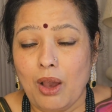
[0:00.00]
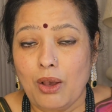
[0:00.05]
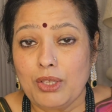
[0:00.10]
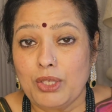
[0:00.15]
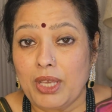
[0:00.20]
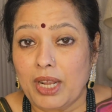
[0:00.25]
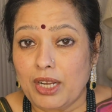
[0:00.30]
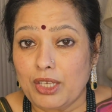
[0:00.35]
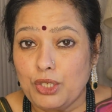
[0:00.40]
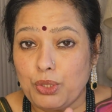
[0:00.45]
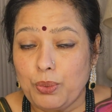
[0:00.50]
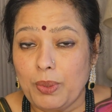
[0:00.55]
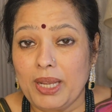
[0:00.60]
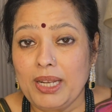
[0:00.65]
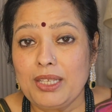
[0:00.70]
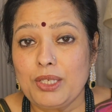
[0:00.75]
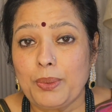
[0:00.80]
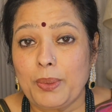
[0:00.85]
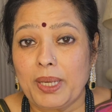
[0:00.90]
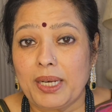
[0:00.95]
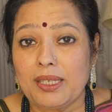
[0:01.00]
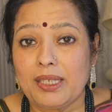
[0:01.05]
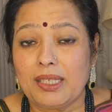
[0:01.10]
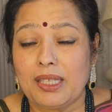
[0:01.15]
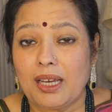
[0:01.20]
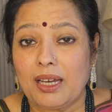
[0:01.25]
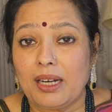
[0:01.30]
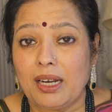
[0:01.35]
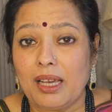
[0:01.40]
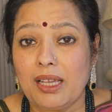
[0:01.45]
There are 12
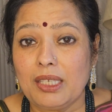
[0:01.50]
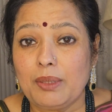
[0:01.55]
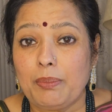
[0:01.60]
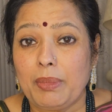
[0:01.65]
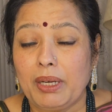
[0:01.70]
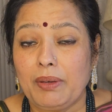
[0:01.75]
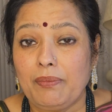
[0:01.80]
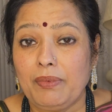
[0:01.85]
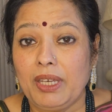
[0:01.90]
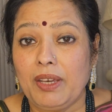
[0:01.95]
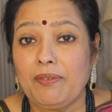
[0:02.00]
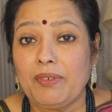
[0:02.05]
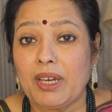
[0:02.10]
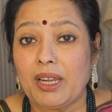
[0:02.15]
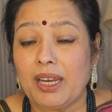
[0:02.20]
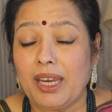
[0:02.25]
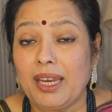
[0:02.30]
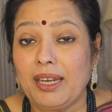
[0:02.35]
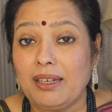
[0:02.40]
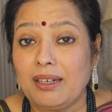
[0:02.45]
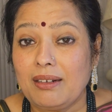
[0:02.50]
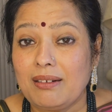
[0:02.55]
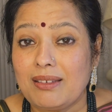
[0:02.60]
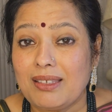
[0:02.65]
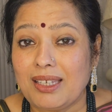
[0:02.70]
swarasthanas, but we have created